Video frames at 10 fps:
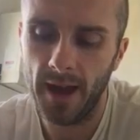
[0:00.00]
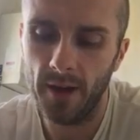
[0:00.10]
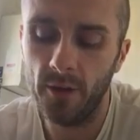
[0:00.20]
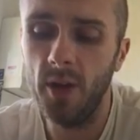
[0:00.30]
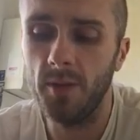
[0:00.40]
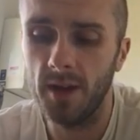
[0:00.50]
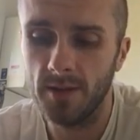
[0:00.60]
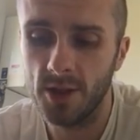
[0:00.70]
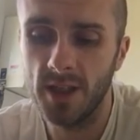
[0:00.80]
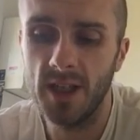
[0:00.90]
So anyway,
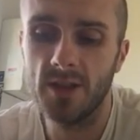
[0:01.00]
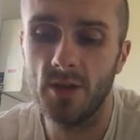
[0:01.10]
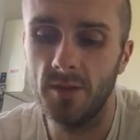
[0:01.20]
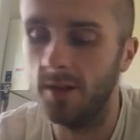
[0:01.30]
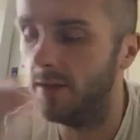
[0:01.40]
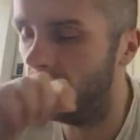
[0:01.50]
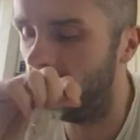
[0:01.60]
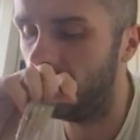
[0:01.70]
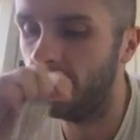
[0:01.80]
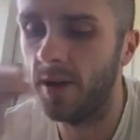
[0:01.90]
today is going to be,
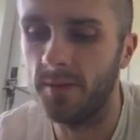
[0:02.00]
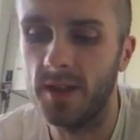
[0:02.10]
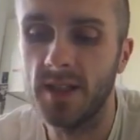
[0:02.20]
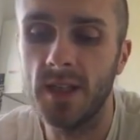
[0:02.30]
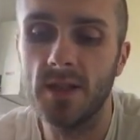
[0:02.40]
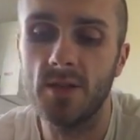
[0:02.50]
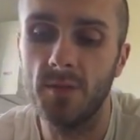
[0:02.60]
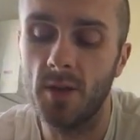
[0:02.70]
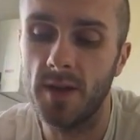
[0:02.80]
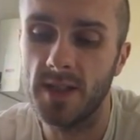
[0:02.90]
pardon me, today is going
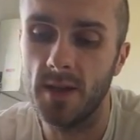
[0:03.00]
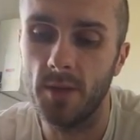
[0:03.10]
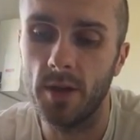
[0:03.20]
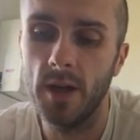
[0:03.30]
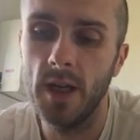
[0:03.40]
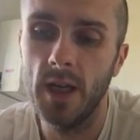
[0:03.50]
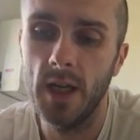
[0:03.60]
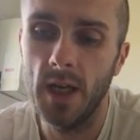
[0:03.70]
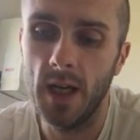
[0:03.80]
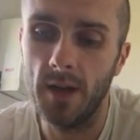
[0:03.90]
to be quite similar.
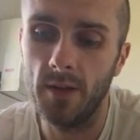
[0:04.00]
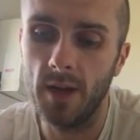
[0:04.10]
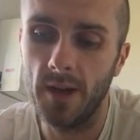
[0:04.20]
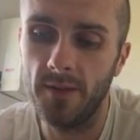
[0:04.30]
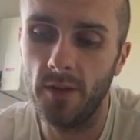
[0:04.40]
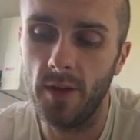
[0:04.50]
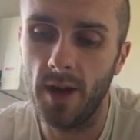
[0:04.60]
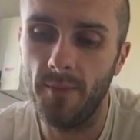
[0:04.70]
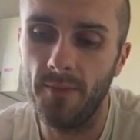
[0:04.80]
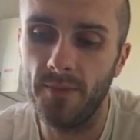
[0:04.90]
I'm going to have
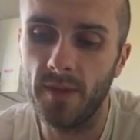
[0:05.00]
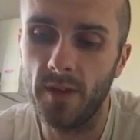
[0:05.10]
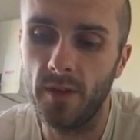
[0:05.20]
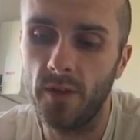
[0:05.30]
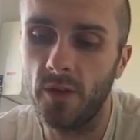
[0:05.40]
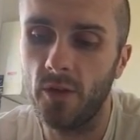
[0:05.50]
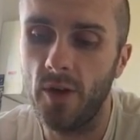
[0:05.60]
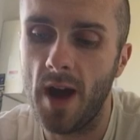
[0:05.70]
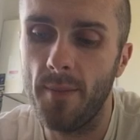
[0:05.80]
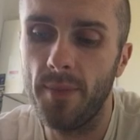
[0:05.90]
to
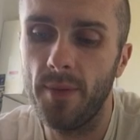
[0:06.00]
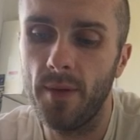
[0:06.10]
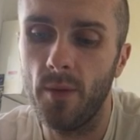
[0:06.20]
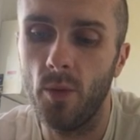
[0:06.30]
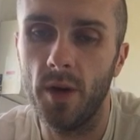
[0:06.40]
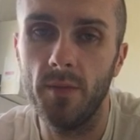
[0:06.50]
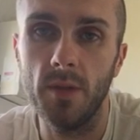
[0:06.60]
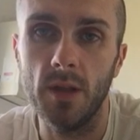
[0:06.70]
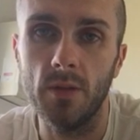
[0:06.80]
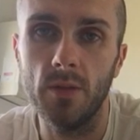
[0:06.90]
scrap 1
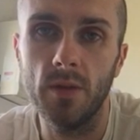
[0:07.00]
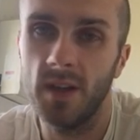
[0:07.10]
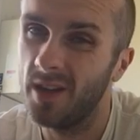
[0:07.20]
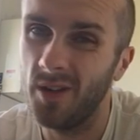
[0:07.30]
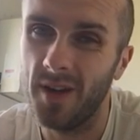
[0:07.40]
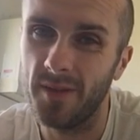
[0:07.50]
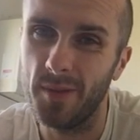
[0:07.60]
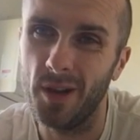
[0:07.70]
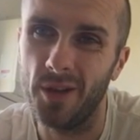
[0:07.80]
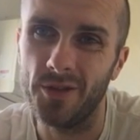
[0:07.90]
meal, and that'll have to
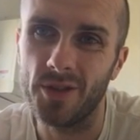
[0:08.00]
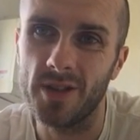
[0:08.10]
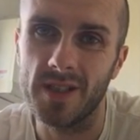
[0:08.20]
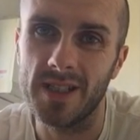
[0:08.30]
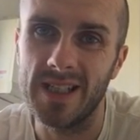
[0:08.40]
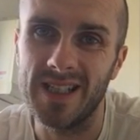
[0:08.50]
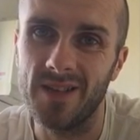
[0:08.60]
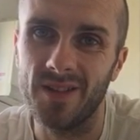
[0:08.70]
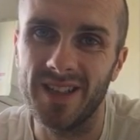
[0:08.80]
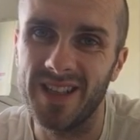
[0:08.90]
be lunch because it's
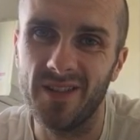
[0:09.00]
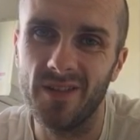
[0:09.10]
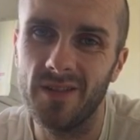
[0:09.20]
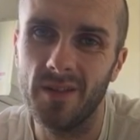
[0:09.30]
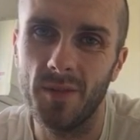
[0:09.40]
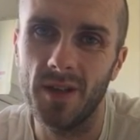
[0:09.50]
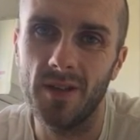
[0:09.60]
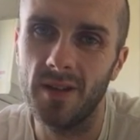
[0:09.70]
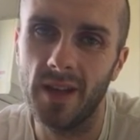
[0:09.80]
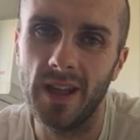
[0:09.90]
easier than dinner. I
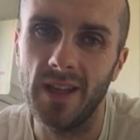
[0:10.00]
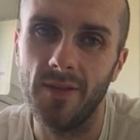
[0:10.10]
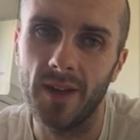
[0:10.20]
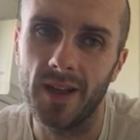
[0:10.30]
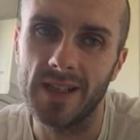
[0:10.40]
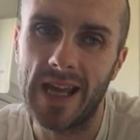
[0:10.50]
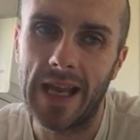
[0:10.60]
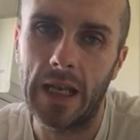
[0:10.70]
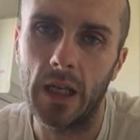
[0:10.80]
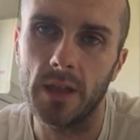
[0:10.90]
mean, the evening is
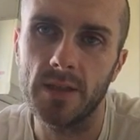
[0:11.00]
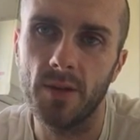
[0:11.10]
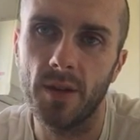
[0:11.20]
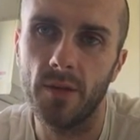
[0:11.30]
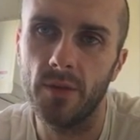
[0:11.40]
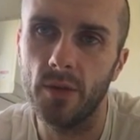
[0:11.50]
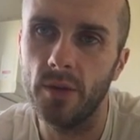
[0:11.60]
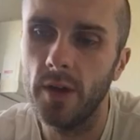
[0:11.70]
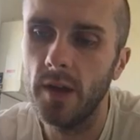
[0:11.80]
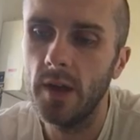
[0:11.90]
endless without food.